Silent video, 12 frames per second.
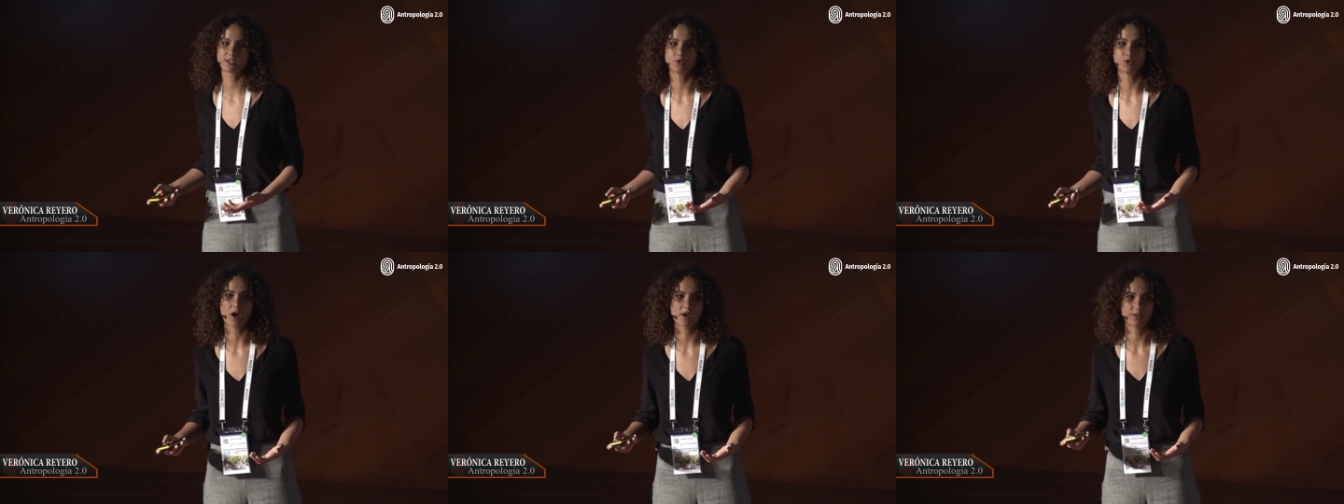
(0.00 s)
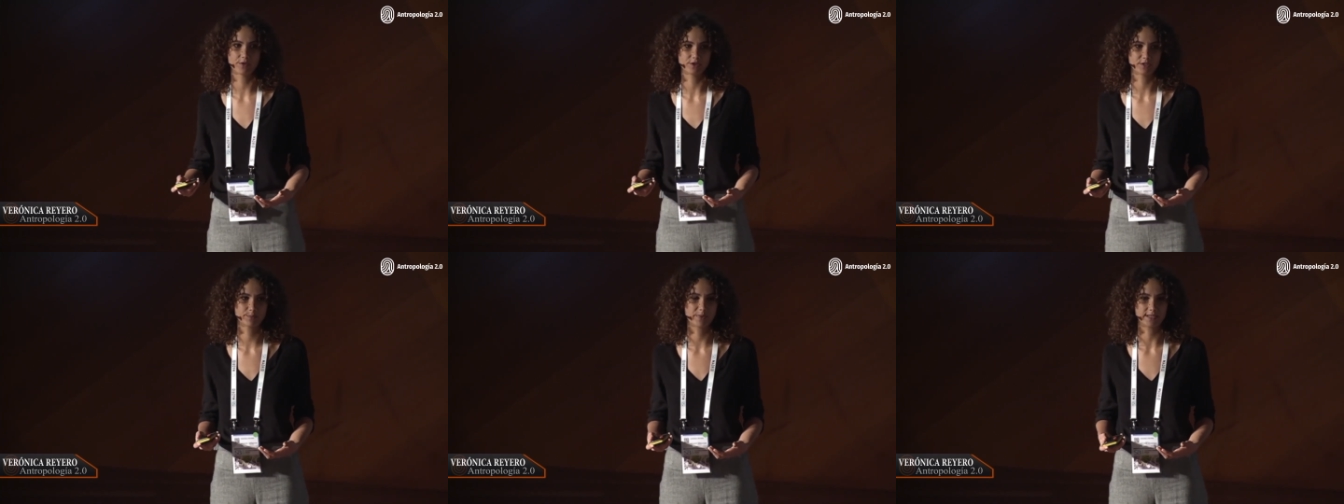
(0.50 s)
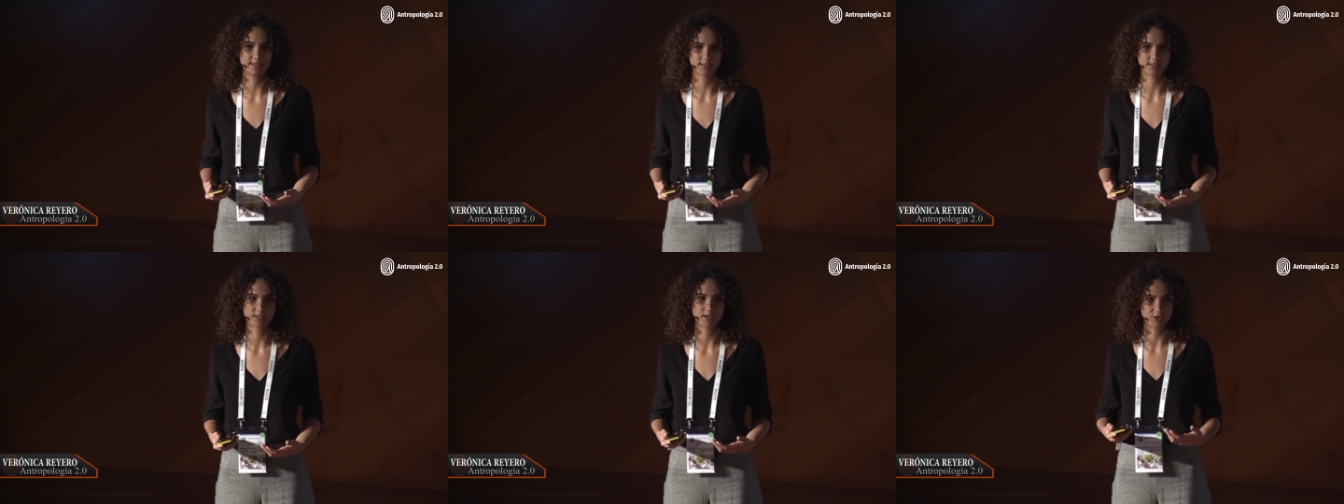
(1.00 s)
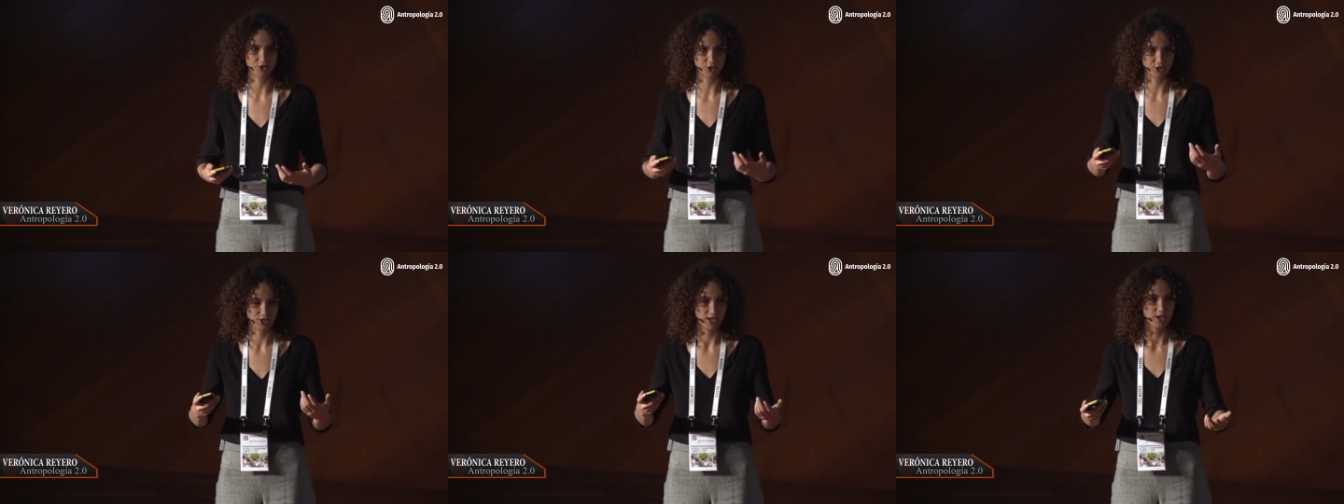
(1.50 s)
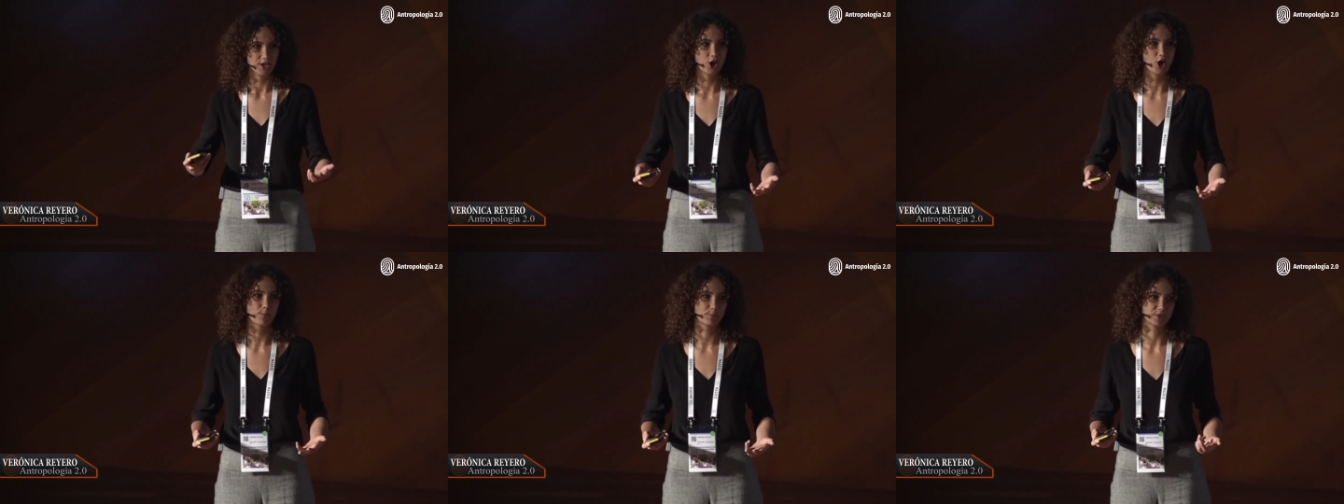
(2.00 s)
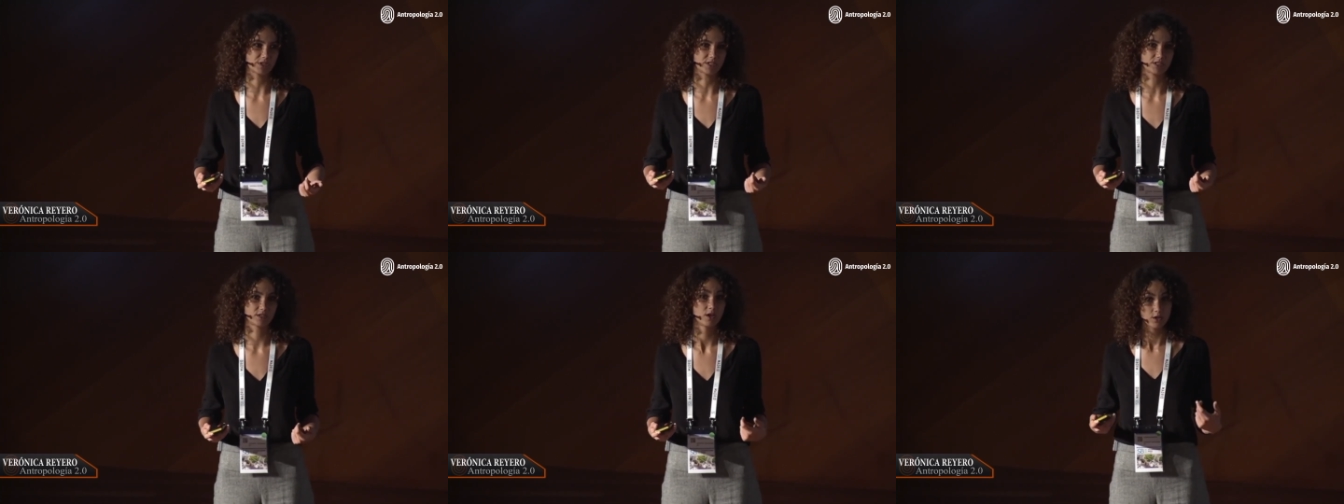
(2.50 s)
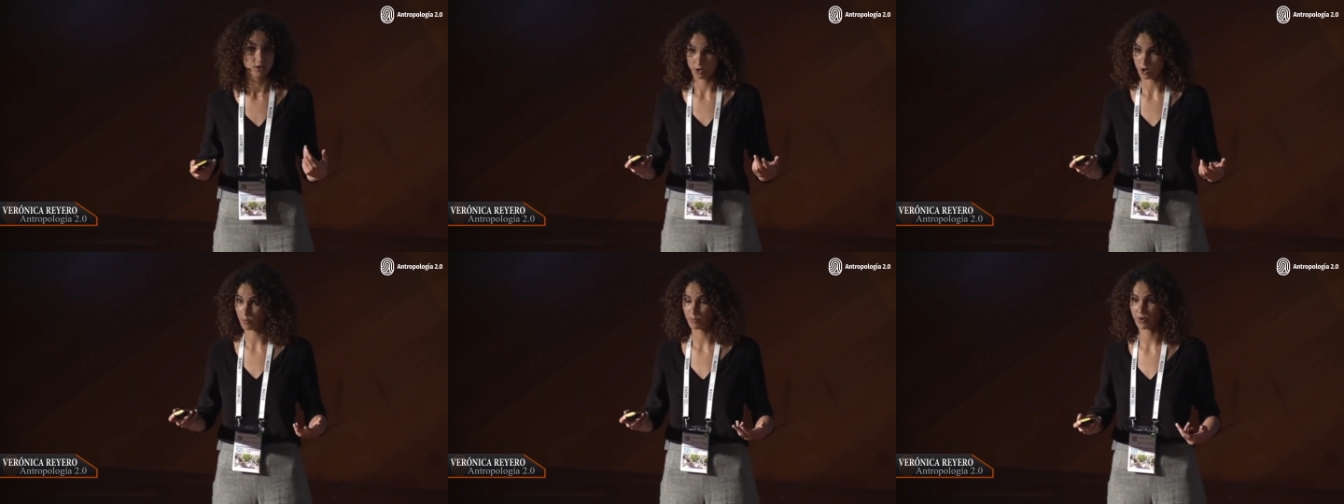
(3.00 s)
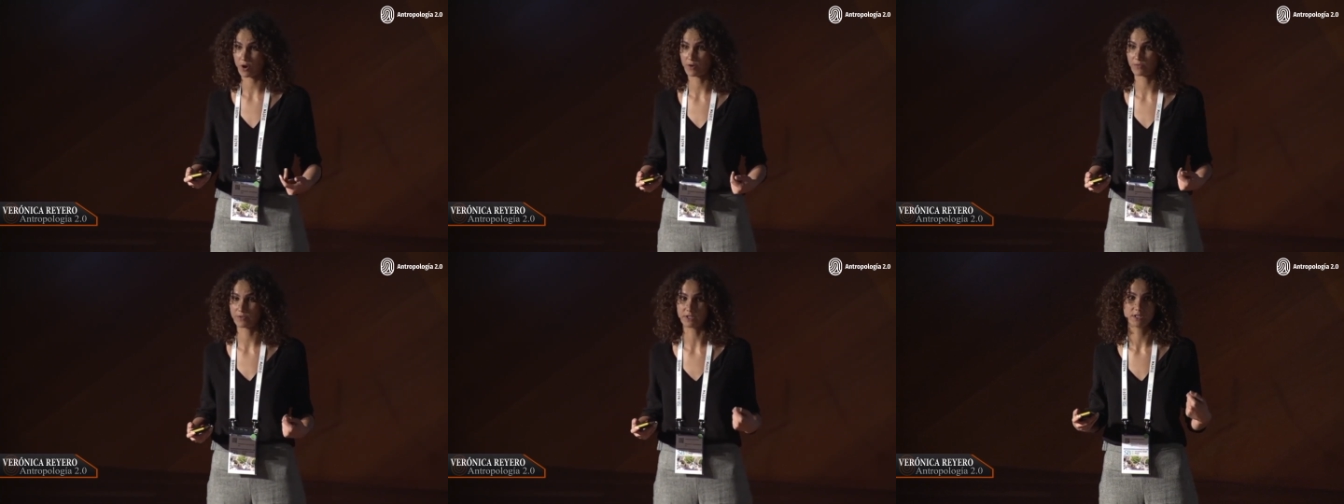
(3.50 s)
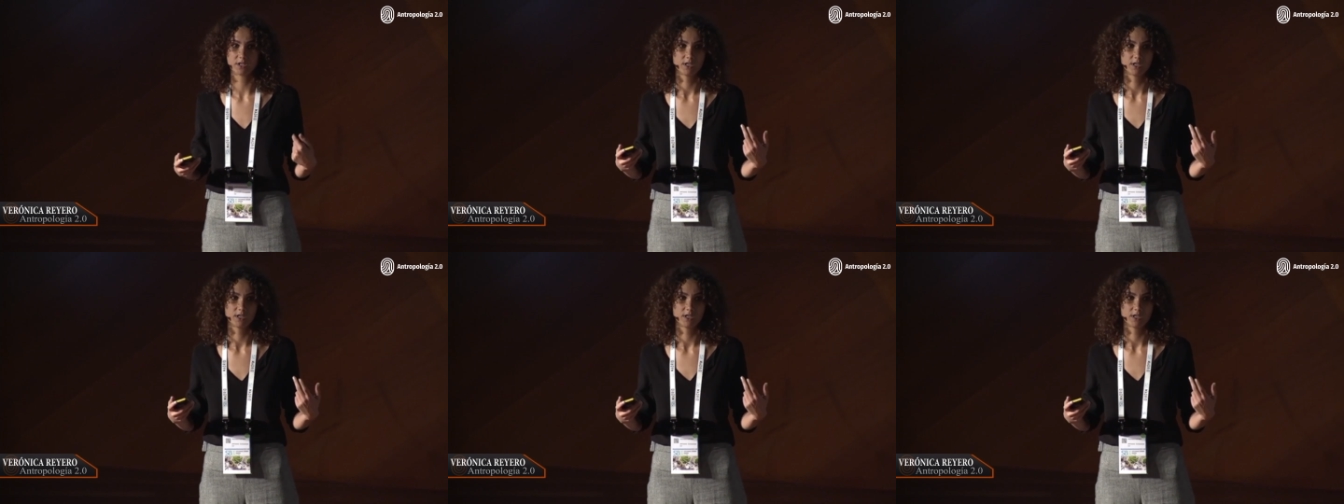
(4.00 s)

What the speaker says: to other spaces, such as companies, non-profit,